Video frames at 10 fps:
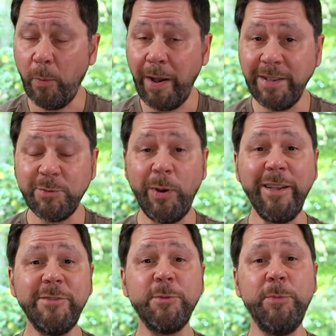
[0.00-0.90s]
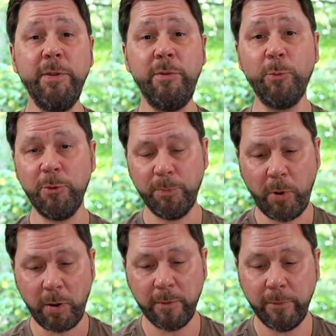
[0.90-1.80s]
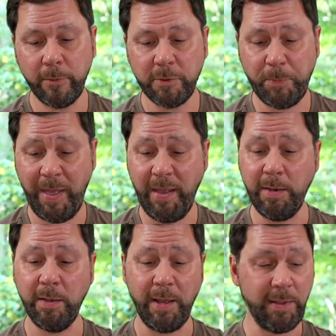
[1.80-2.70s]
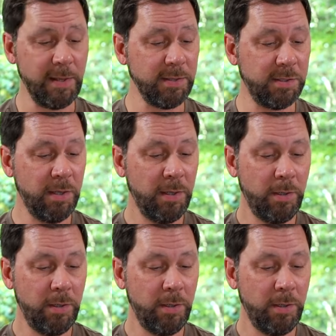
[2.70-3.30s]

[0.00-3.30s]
wines, wines from the northern part of Spain like this,